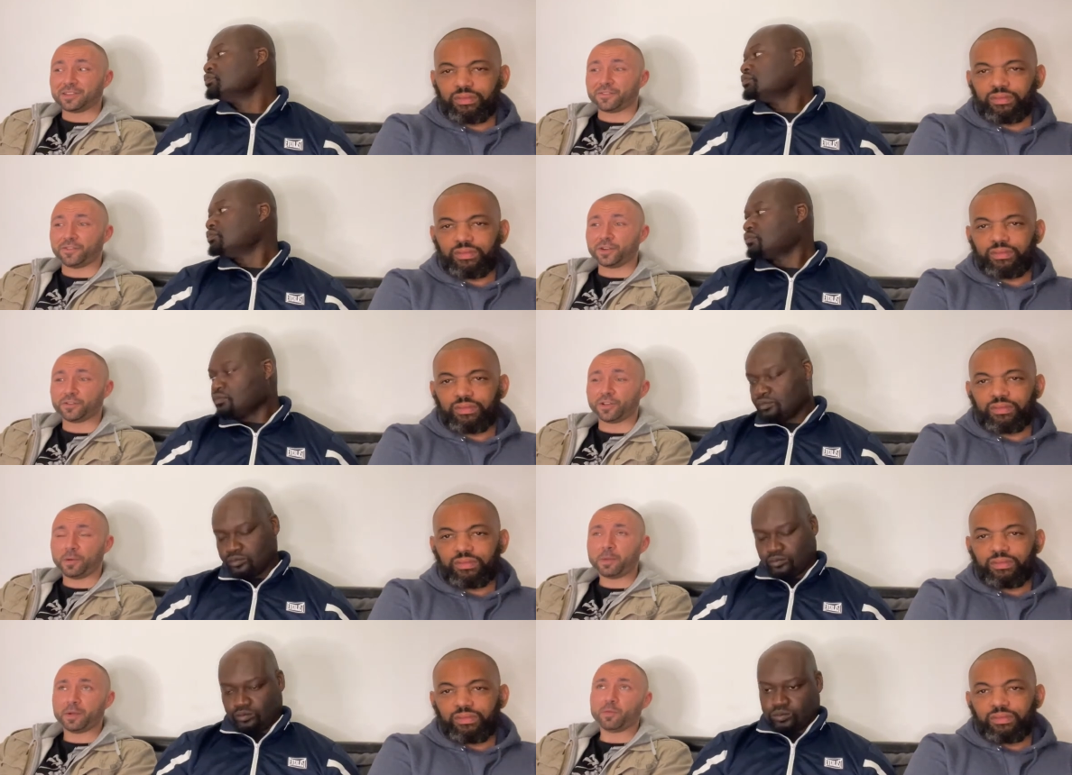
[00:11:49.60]
Speaker 1: the first thing I
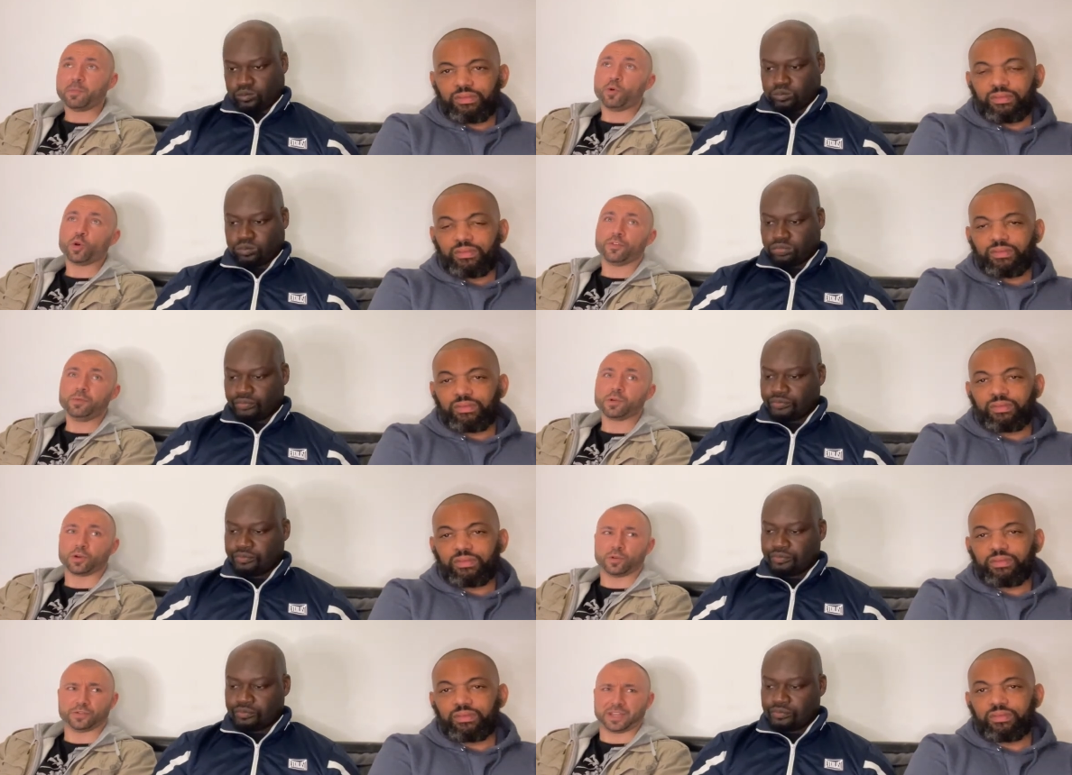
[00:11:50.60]
remember when Morgan Freeman
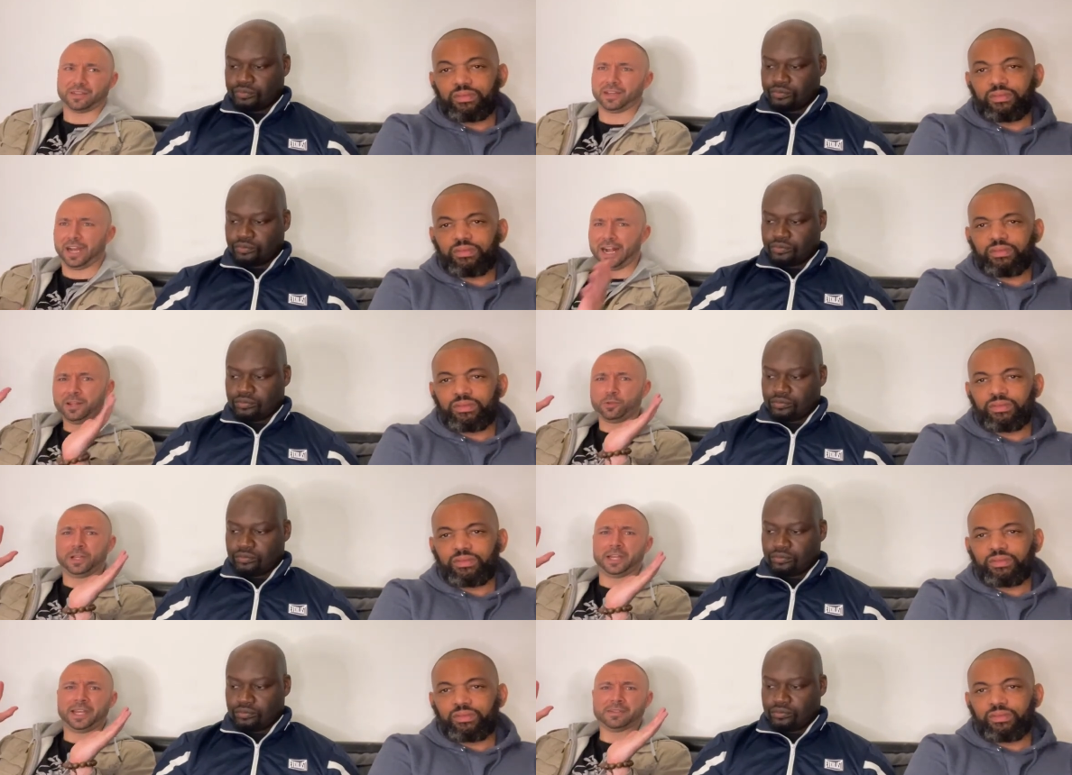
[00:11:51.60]
got called was like, I didn't do
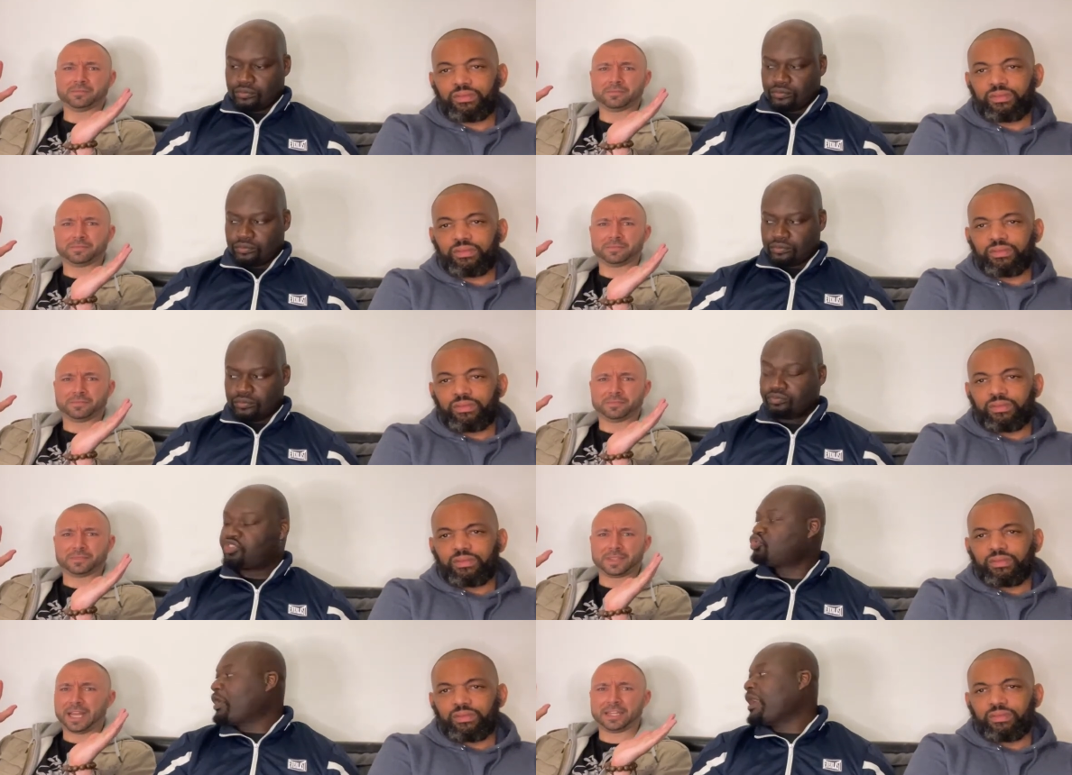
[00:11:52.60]
none of that.
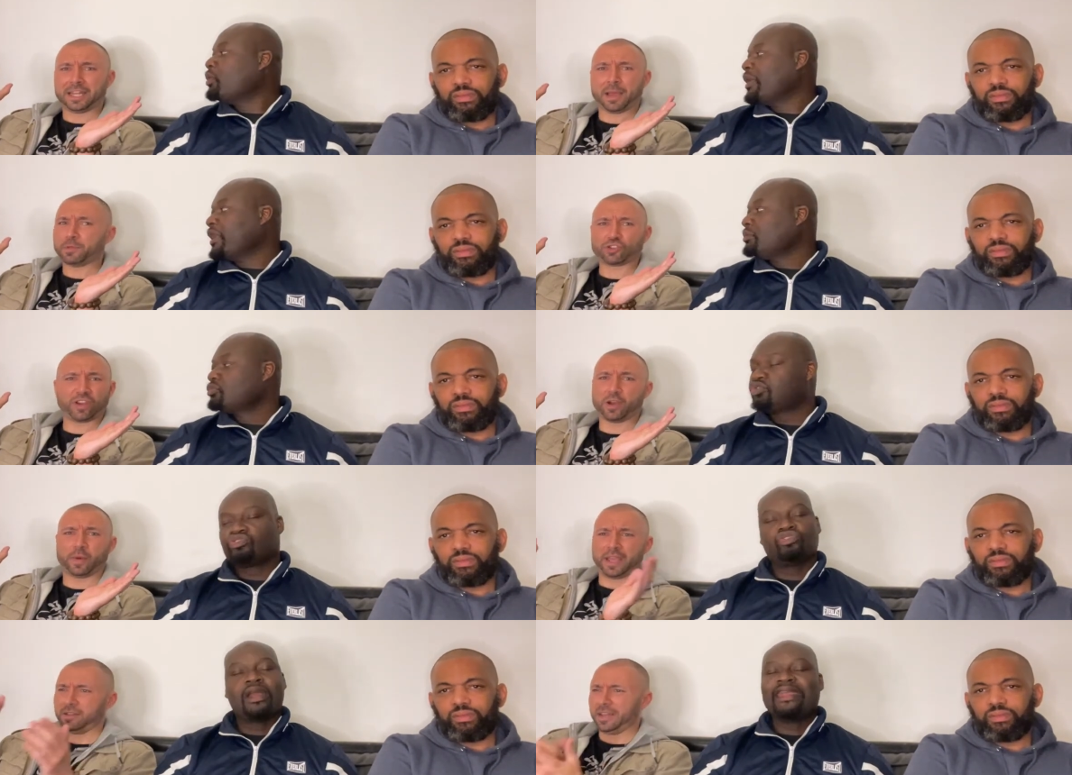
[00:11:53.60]
Straight away. straight
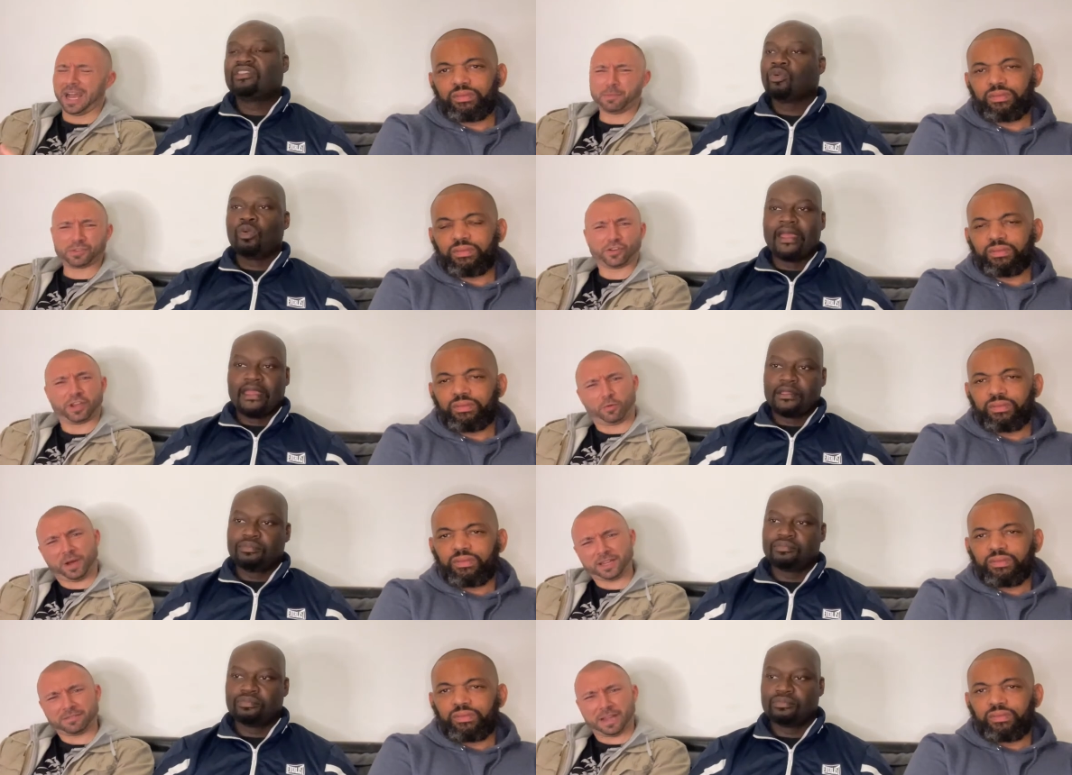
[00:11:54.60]
away. Straight away. I'm sorry,
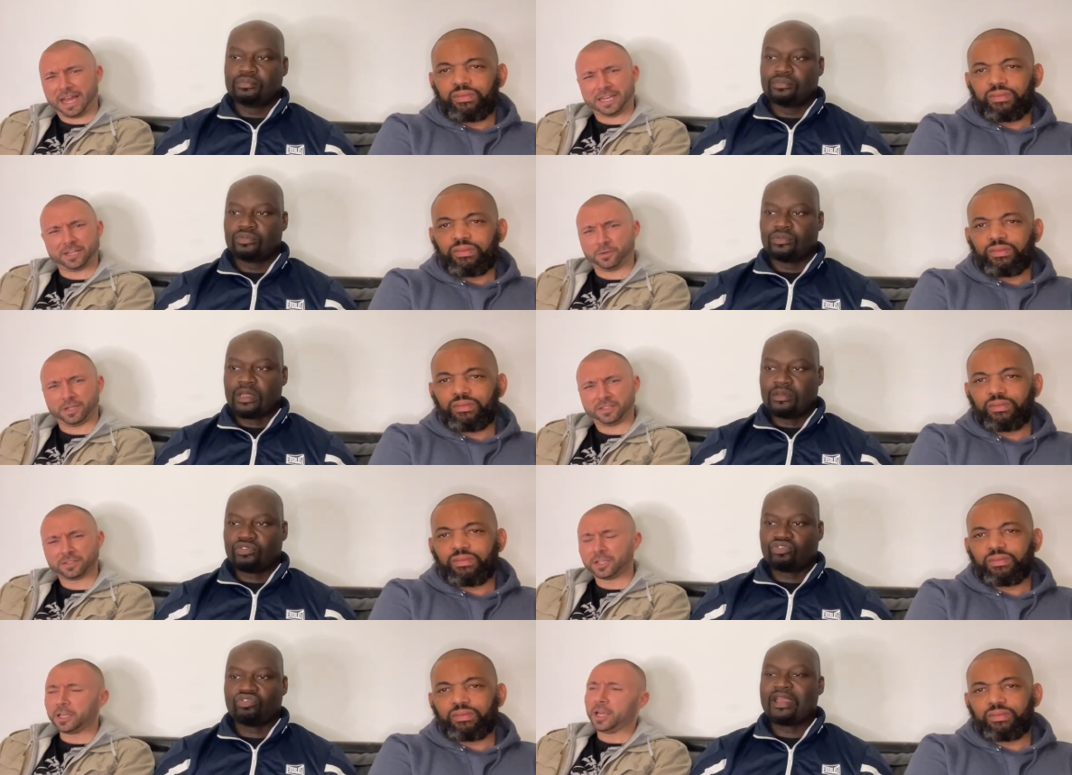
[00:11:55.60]
what? No,
Speaker 2: I didn't do this.
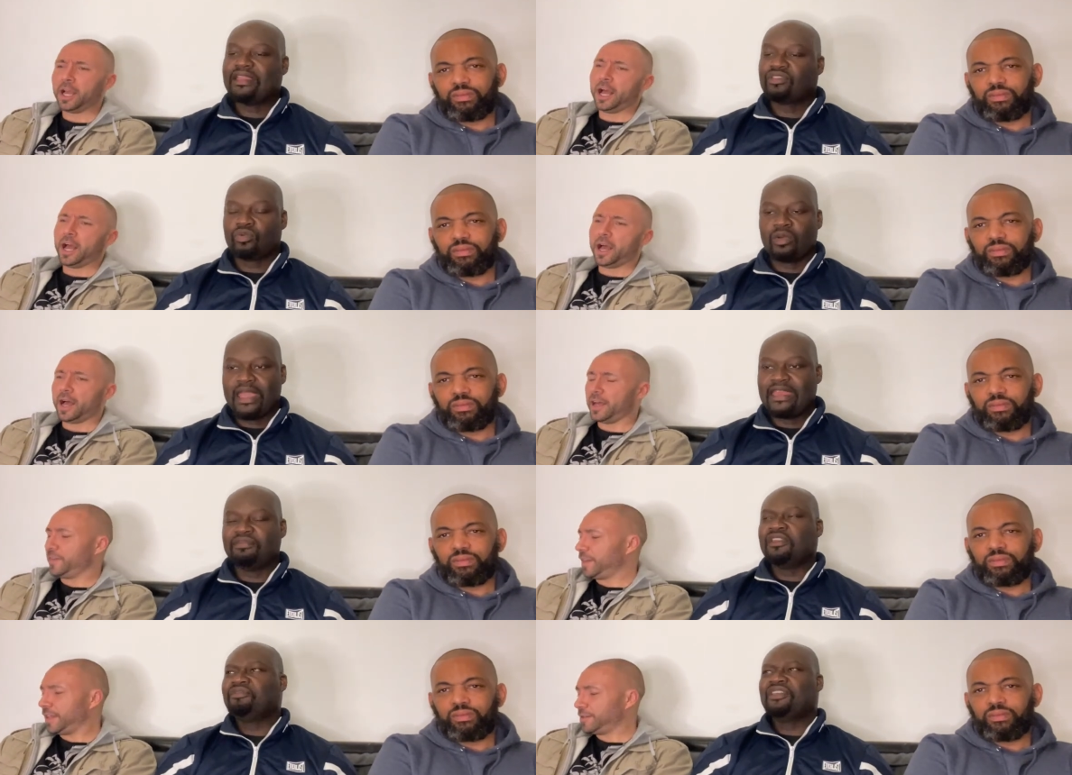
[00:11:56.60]
Straight away. And, and
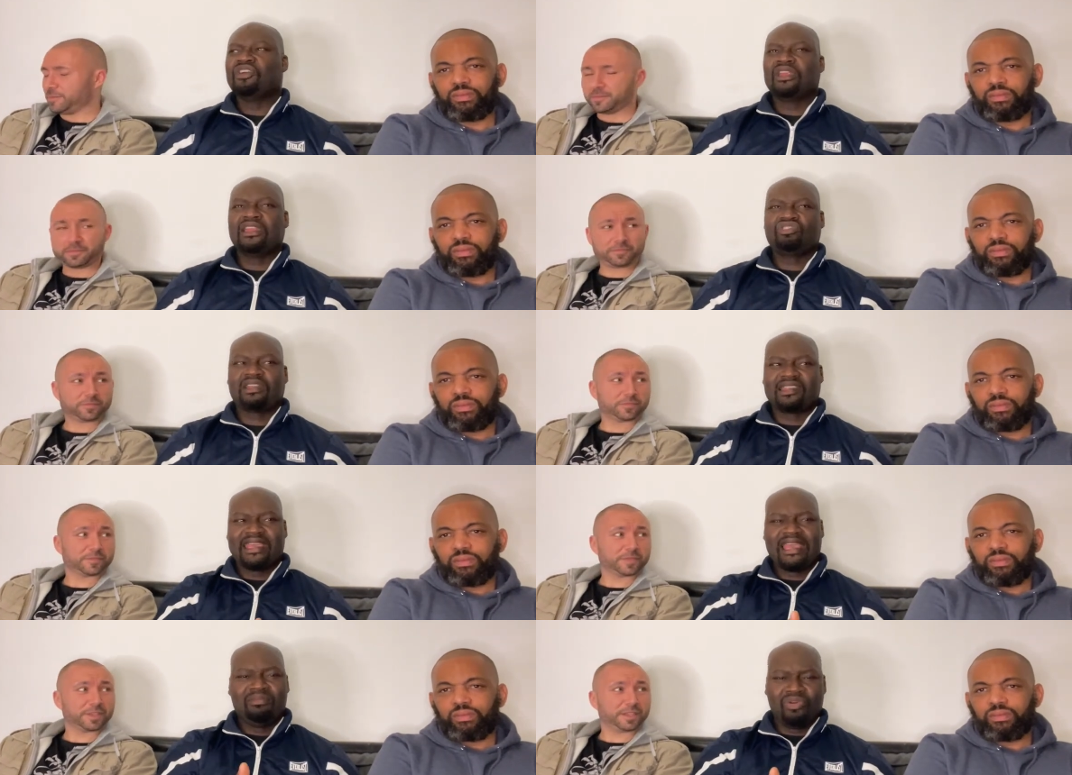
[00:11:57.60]
even then, the video that they tried to
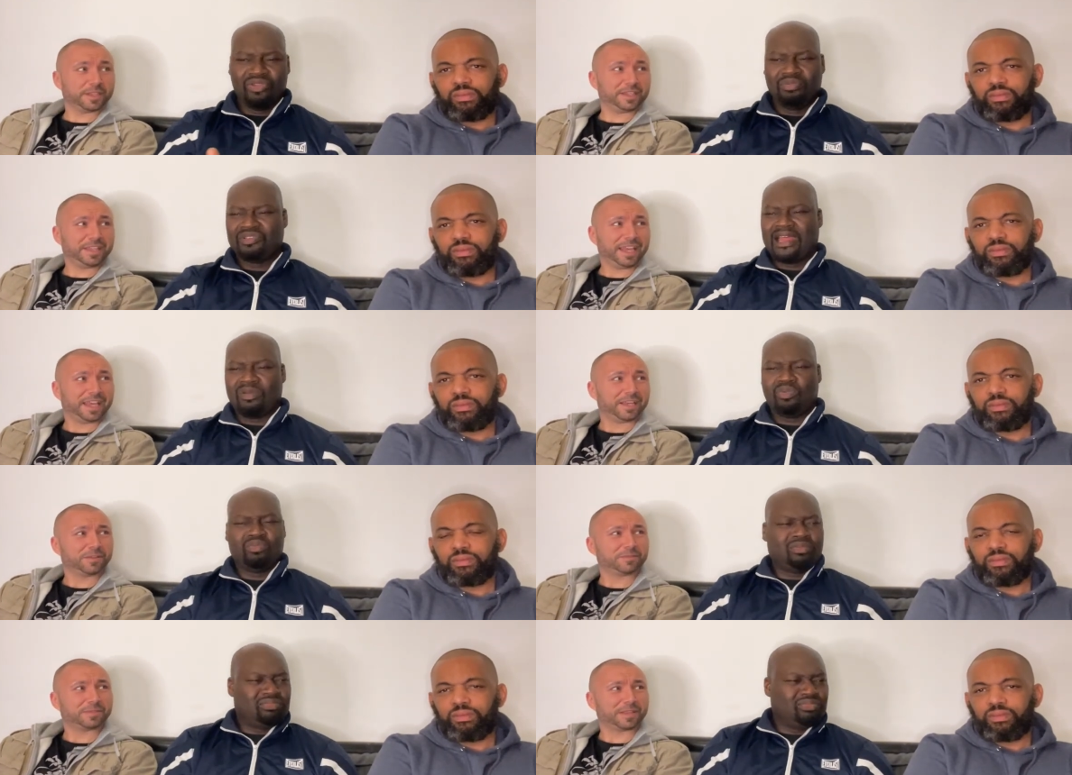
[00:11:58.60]
get him on, it was yeah, like,
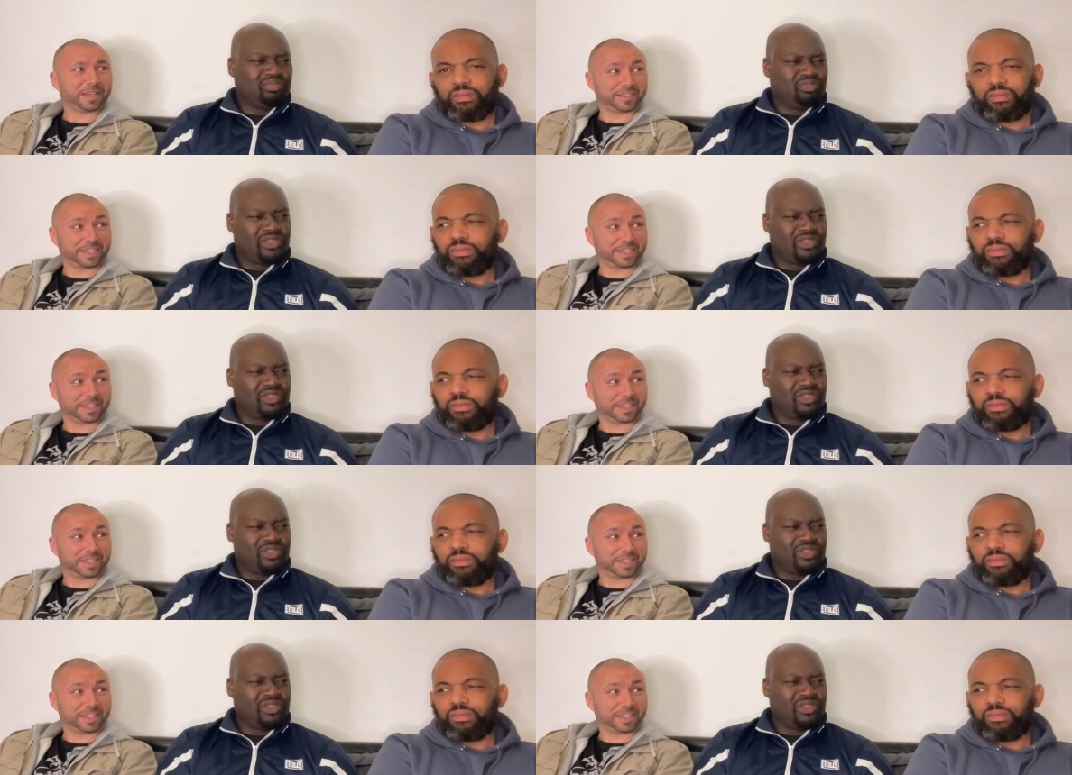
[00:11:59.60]
well, that,